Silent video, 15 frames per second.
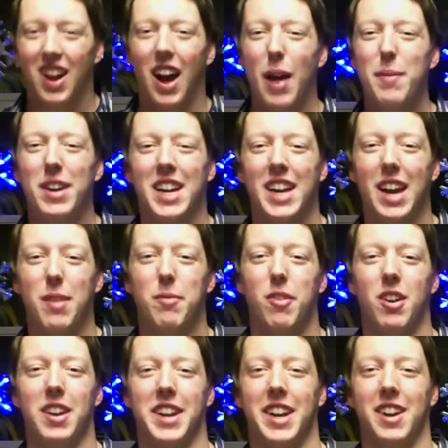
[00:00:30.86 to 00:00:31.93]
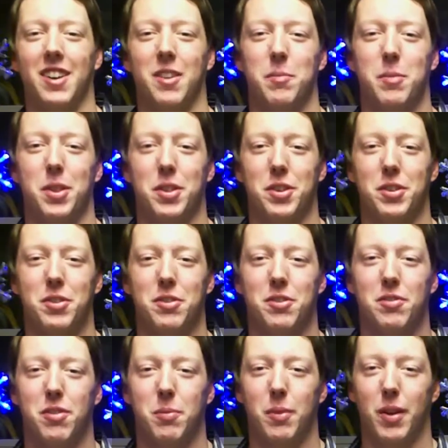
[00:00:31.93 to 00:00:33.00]
I'm in Chem 1 here at
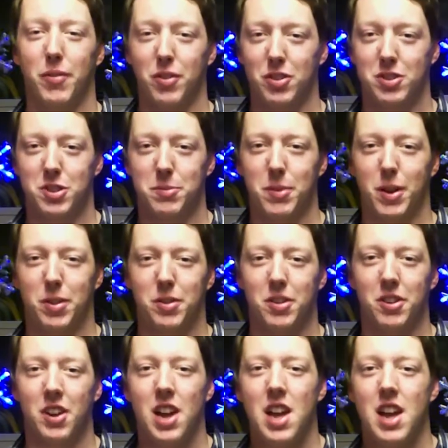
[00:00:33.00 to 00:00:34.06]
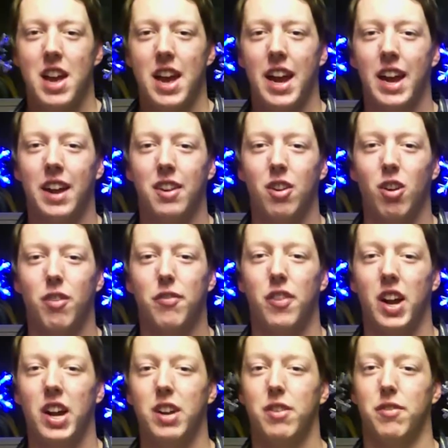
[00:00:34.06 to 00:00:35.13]
Mizzou for my first semester, and our
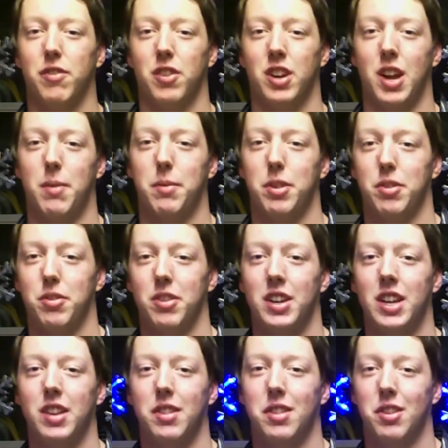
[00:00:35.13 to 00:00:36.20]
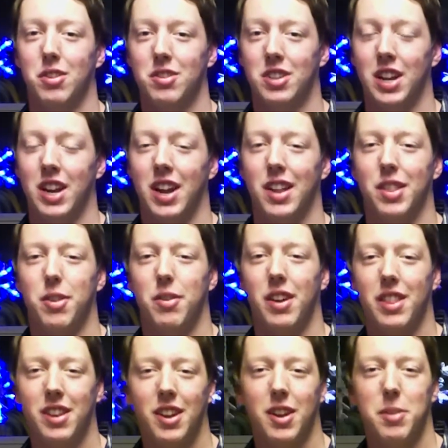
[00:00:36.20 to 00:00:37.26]
final for chemistry is Thursday night, so I
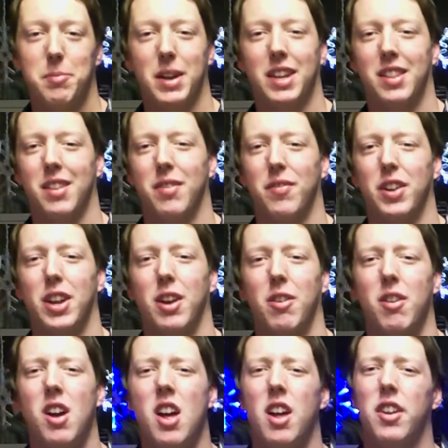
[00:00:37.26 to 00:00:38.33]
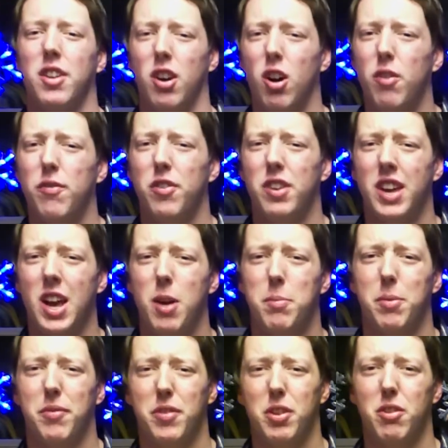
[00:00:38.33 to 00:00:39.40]
thought I'd make this video to hopefully help
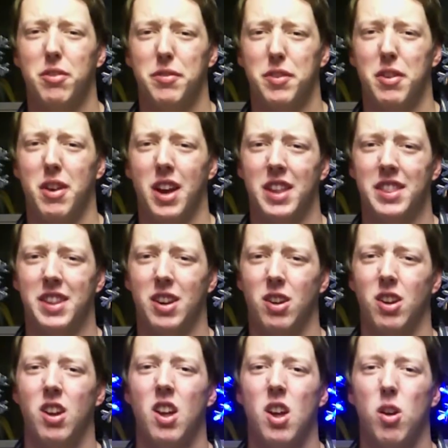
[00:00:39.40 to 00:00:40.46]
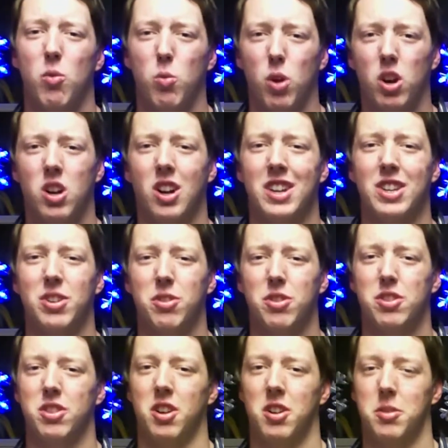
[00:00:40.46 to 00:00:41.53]
a few of you out there work on your
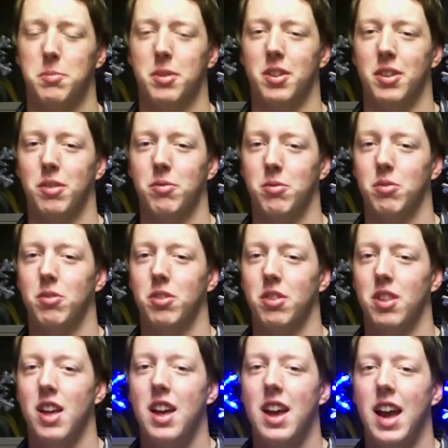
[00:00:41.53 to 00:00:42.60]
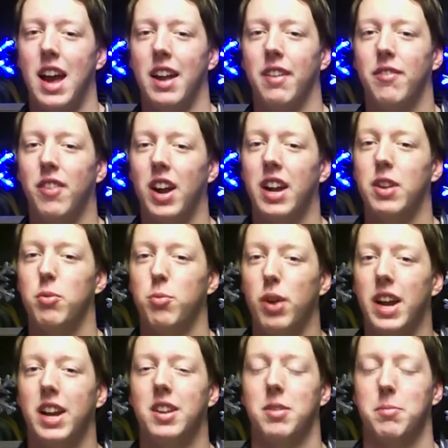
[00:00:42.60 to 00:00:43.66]
solubility rules and find a
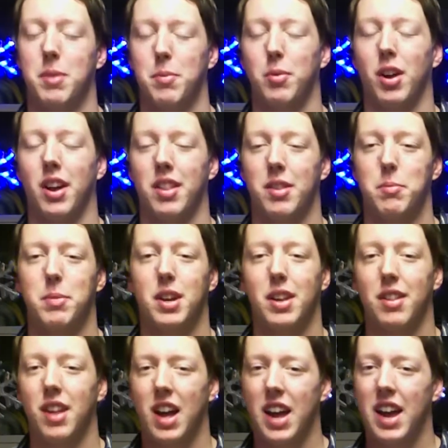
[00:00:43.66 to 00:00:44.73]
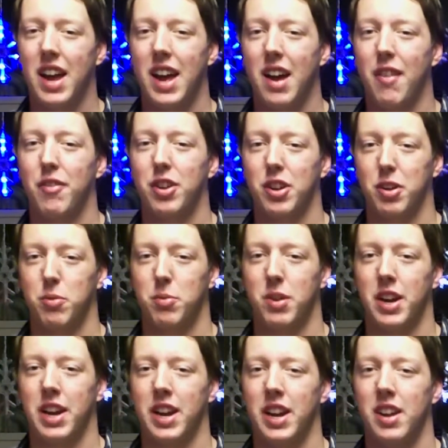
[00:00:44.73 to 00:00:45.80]
way to memorize it, because I have a good
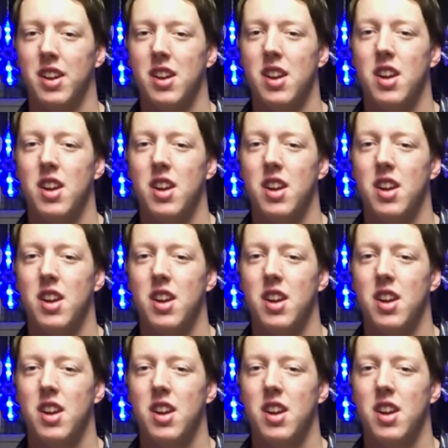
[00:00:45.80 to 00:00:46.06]
way